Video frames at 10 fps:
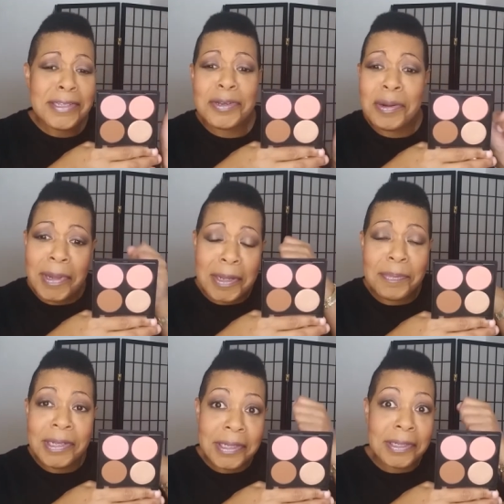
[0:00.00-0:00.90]
so I'm like
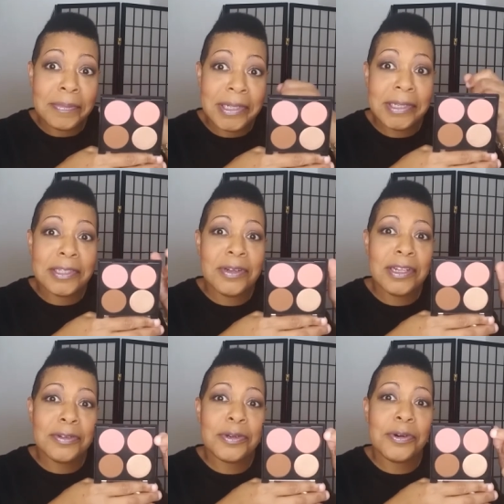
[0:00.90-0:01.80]
blending, blending. So I
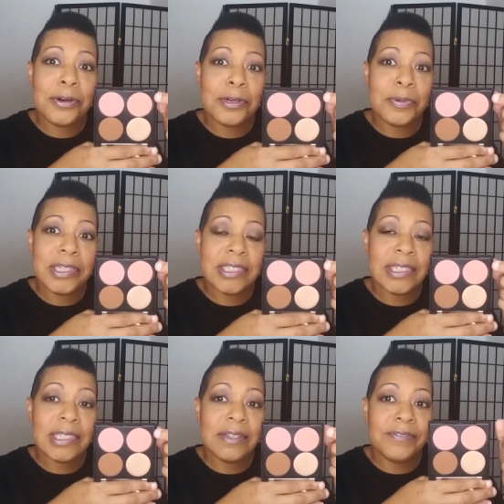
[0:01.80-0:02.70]
learned a hard way
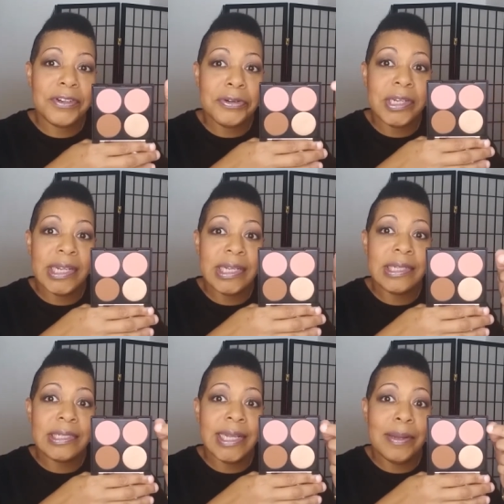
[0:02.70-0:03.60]
just to very
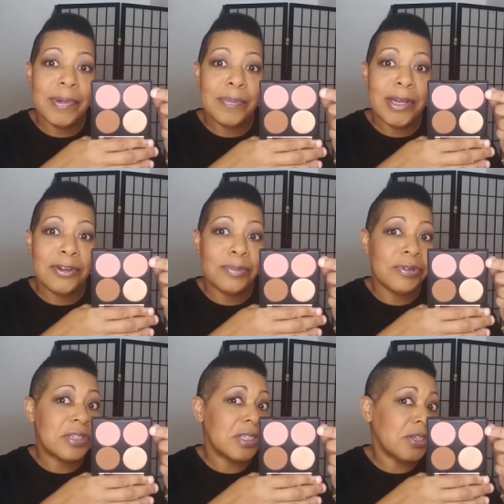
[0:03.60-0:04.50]
lightly tap my powder
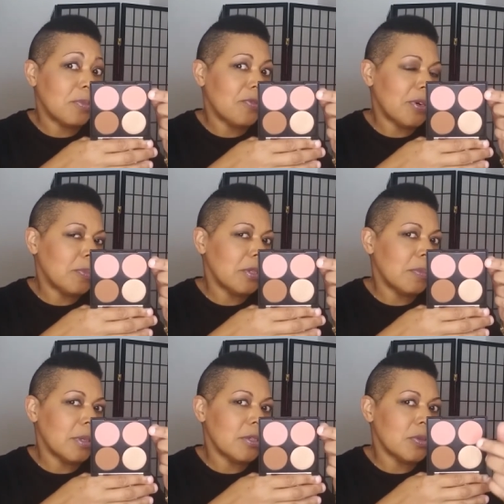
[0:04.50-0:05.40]
brush in here before I put the
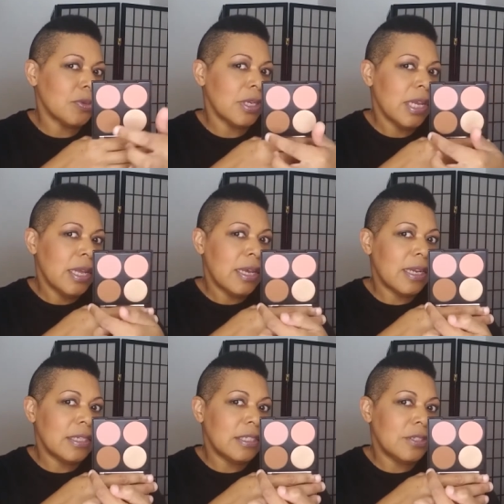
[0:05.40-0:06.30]
blush on. And
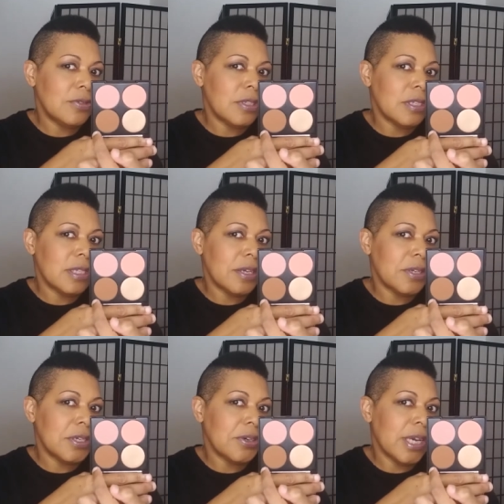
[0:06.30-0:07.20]
I did use this down
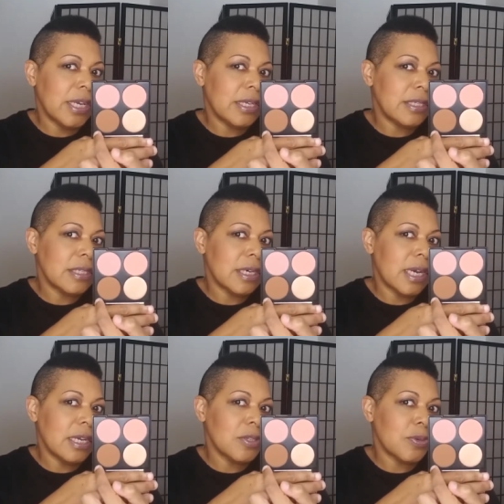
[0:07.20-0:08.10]
here as a
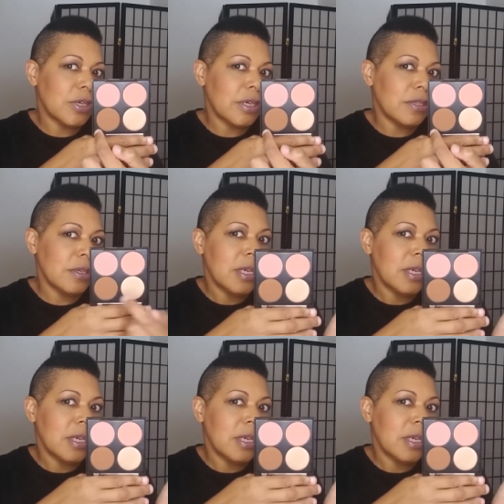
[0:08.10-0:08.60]
contour color,